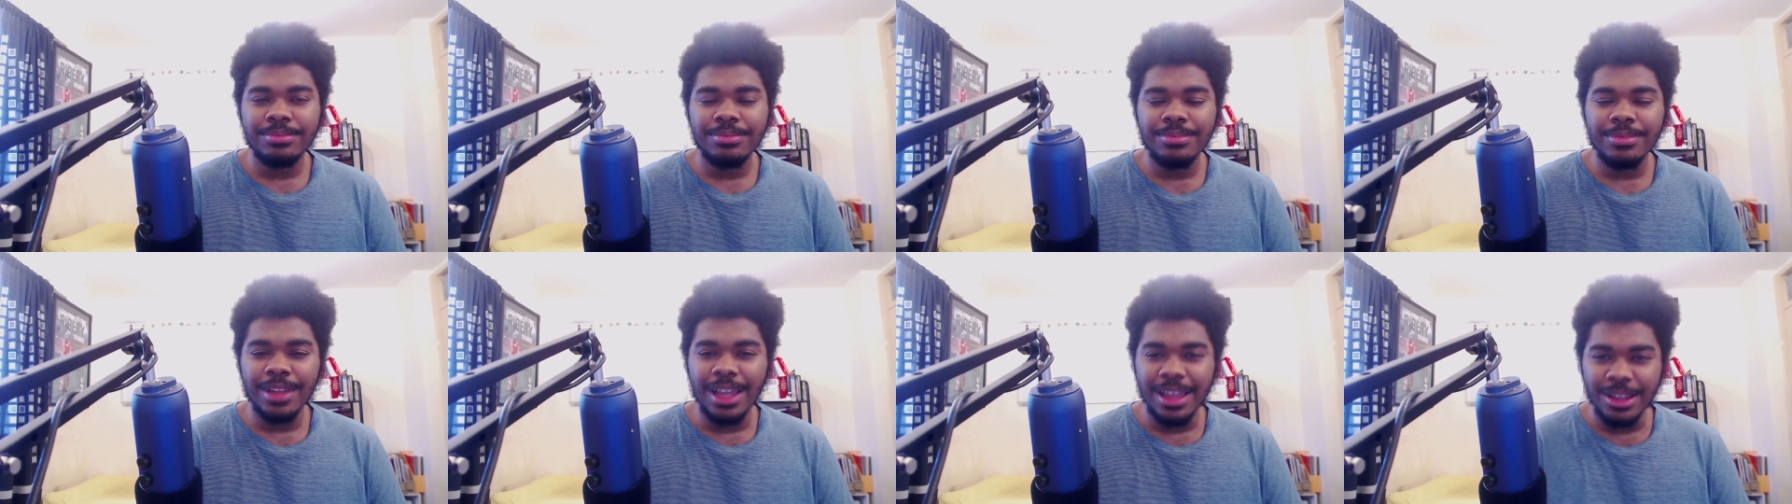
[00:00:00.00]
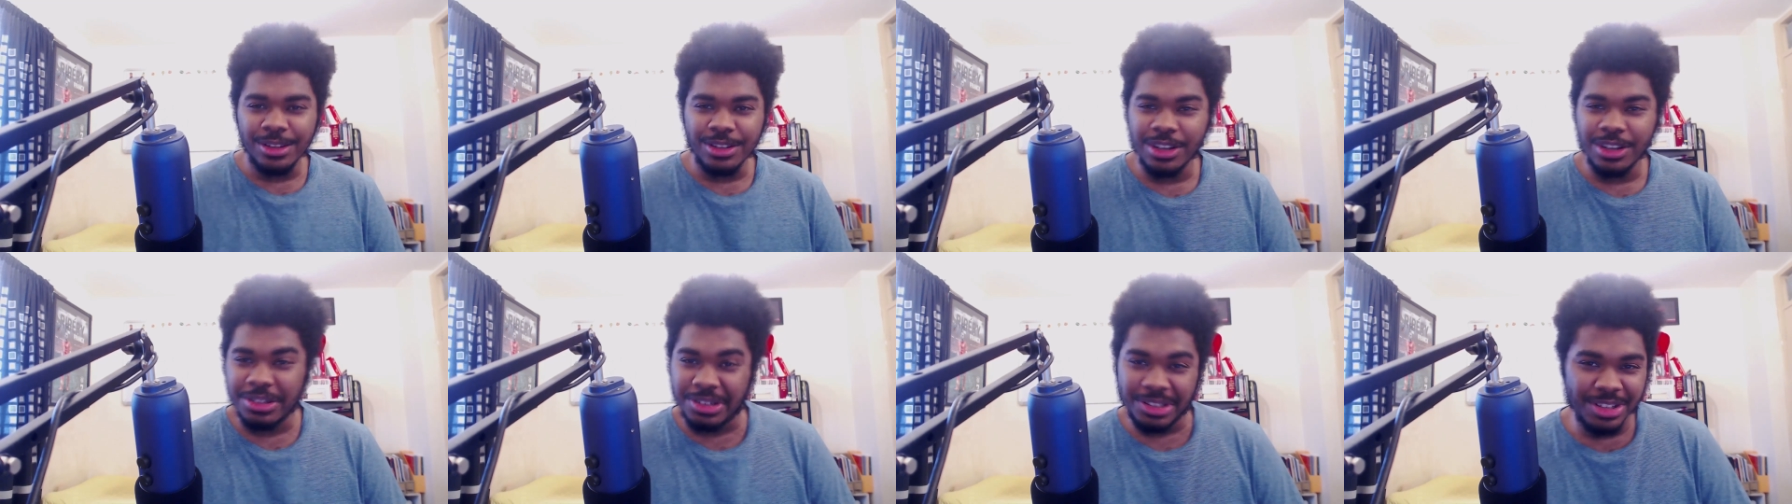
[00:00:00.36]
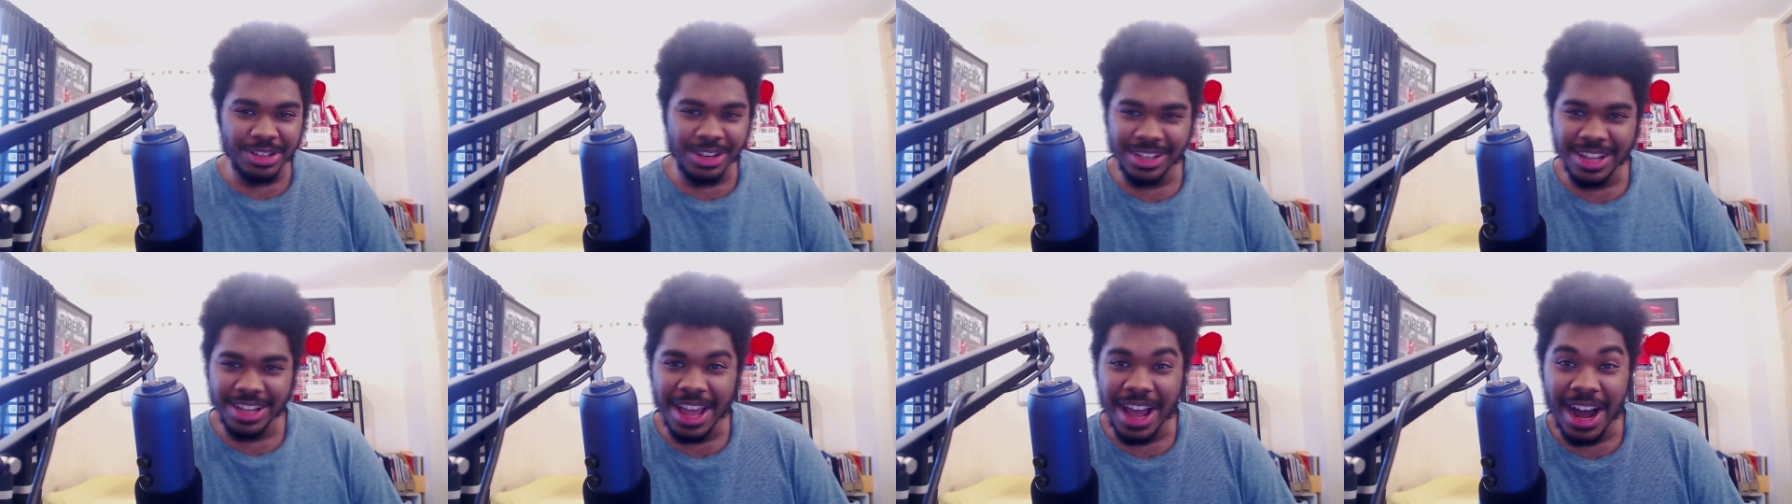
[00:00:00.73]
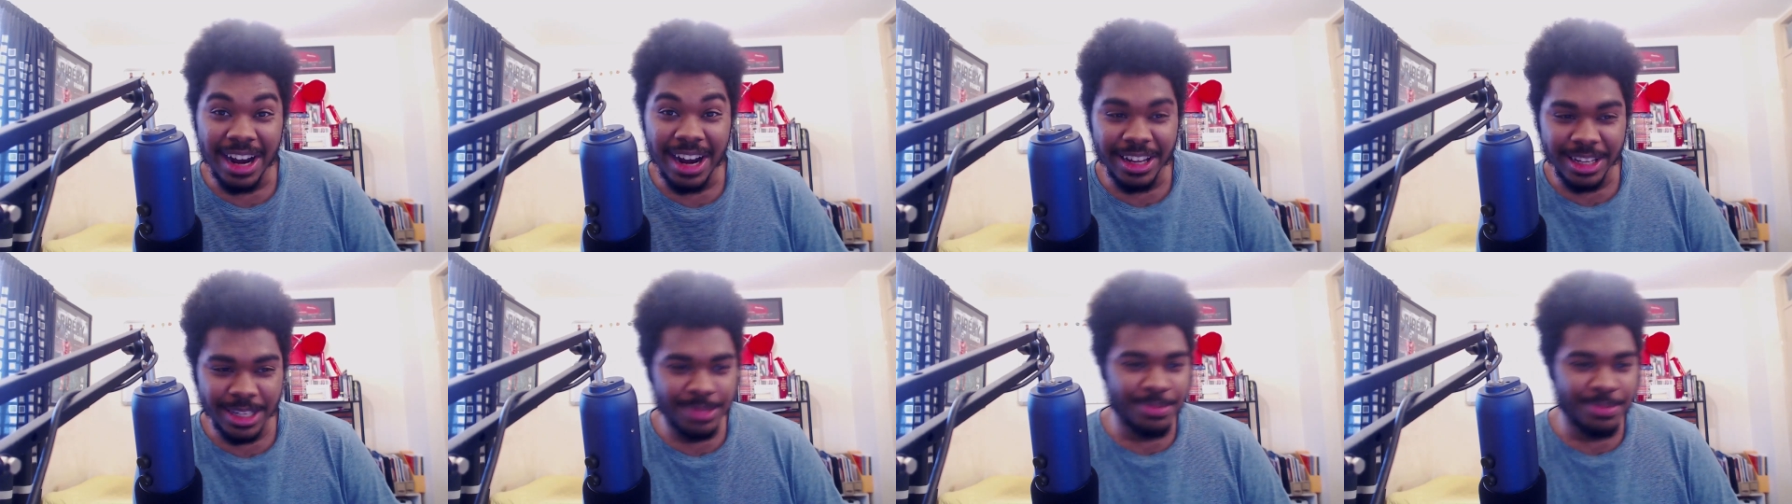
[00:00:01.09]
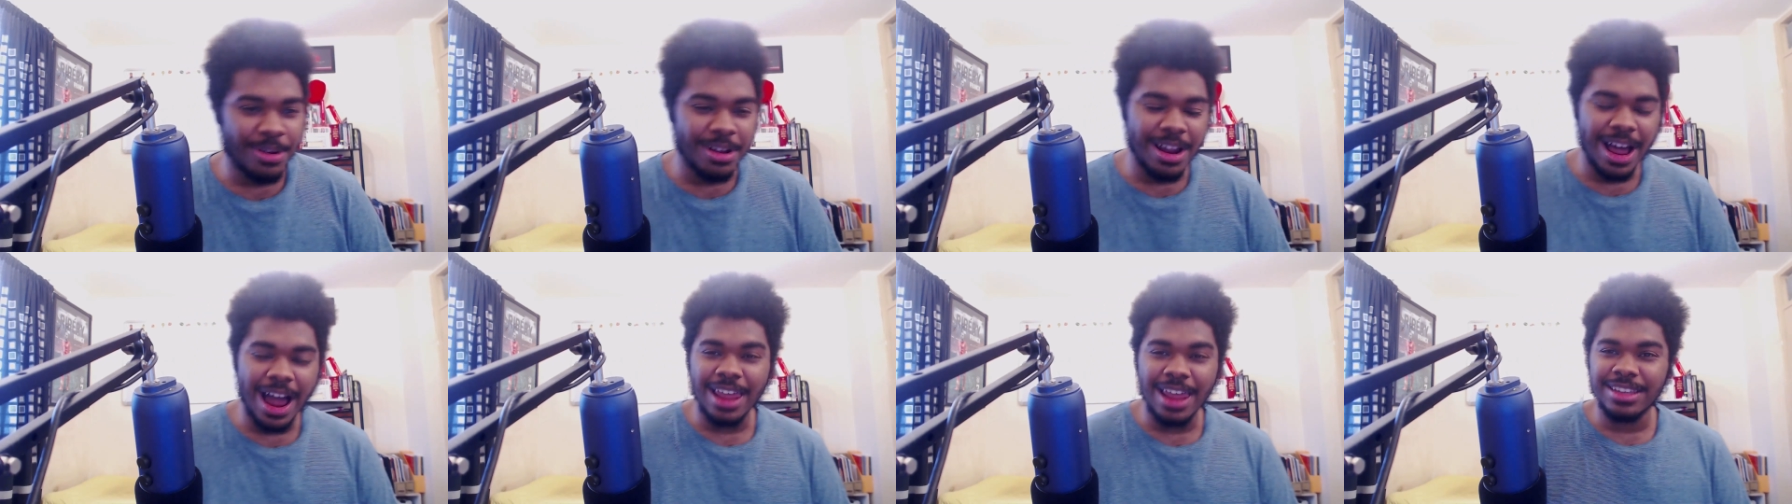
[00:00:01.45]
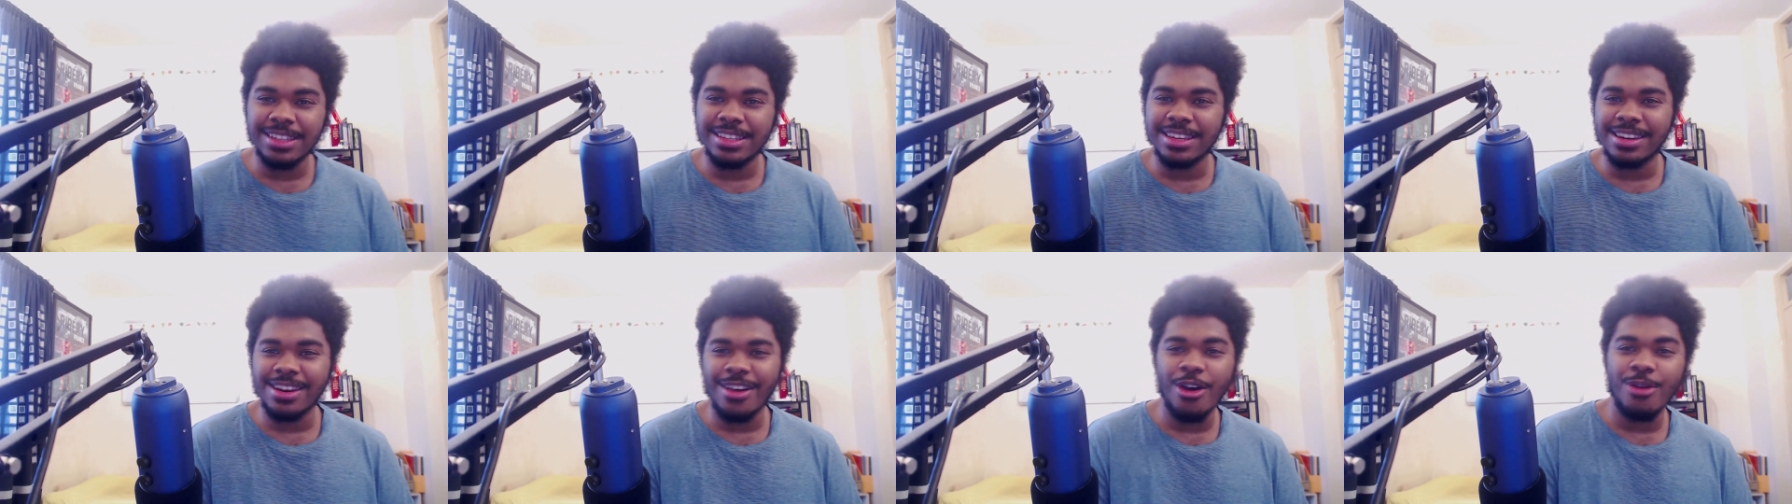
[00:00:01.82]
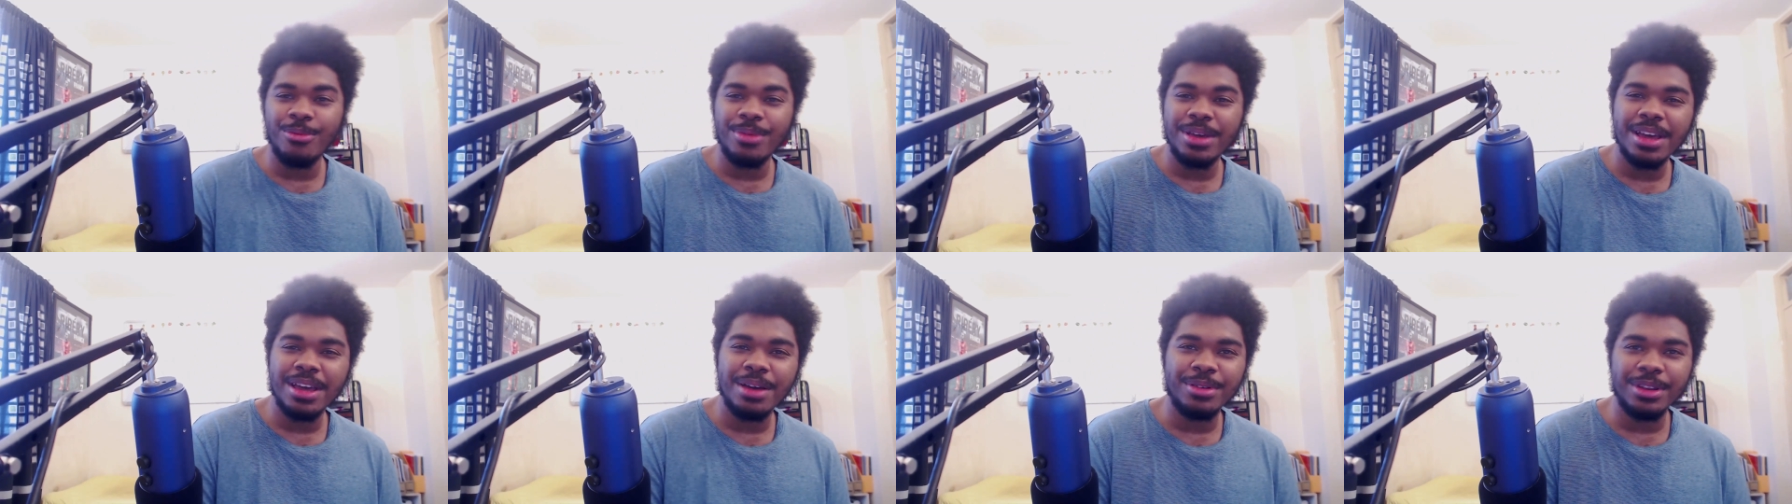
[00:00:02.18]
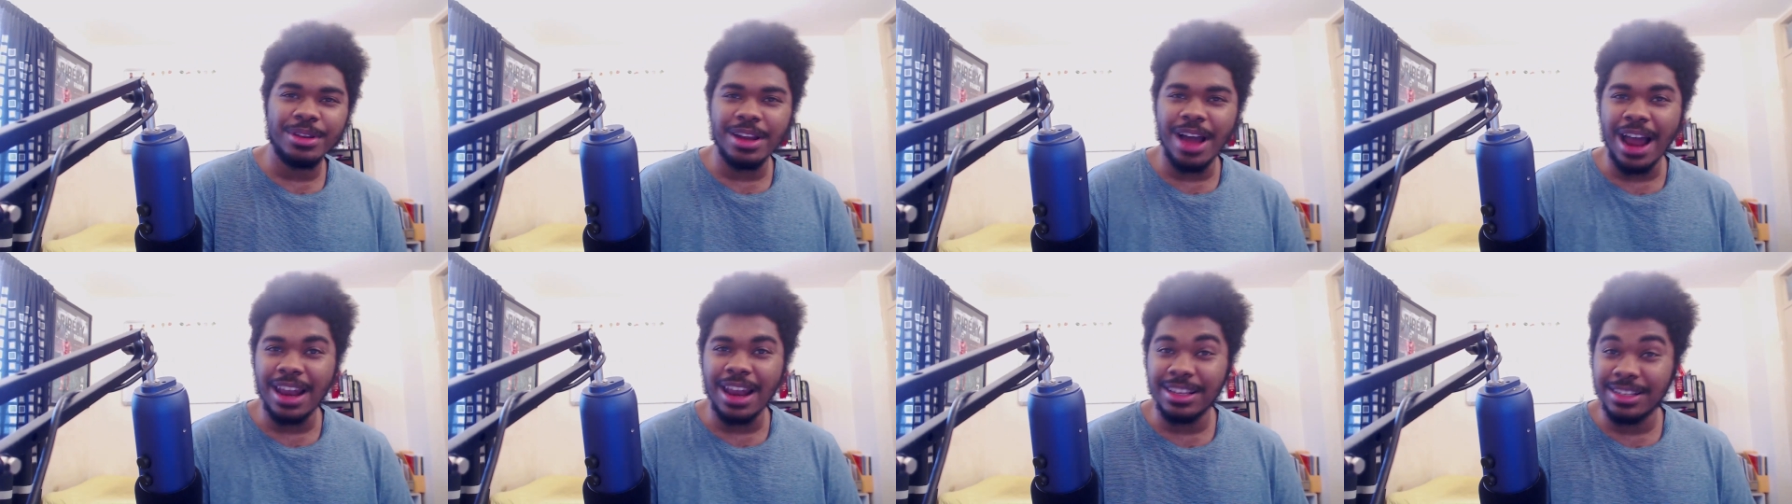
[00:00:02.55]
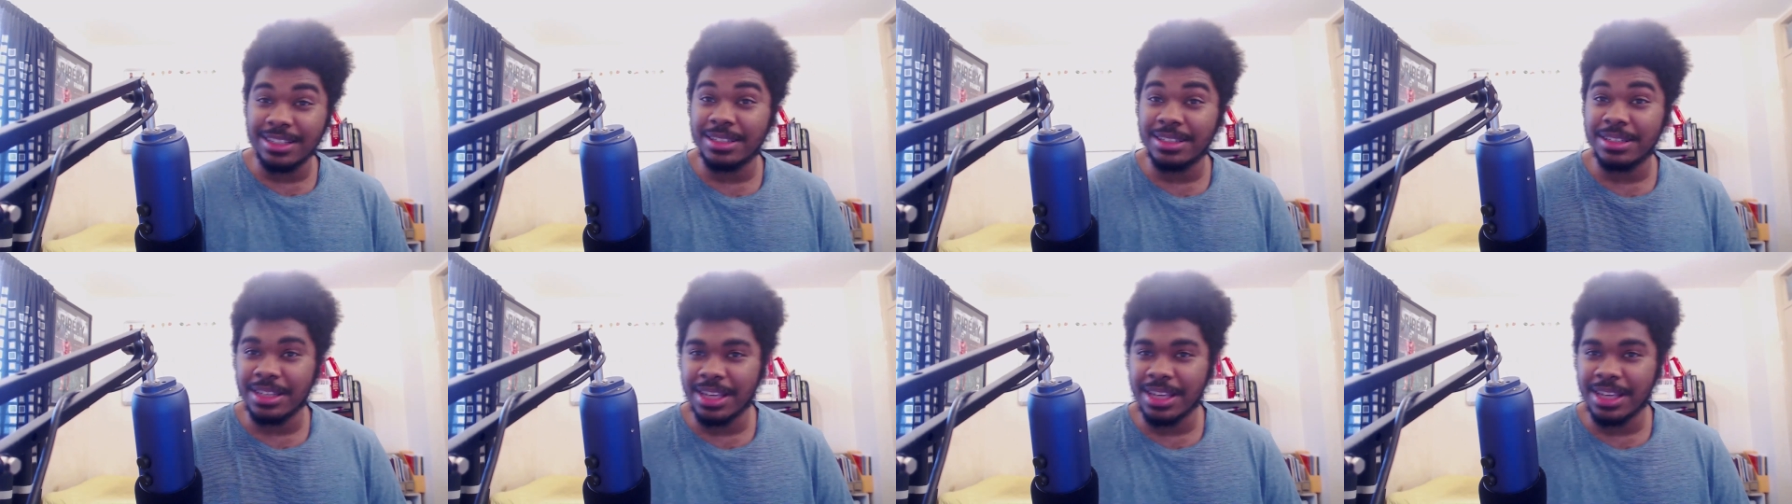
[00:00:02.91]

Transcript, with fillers: i was just gonna say Alex. Well, Alex and Naomi. I mean, Alex.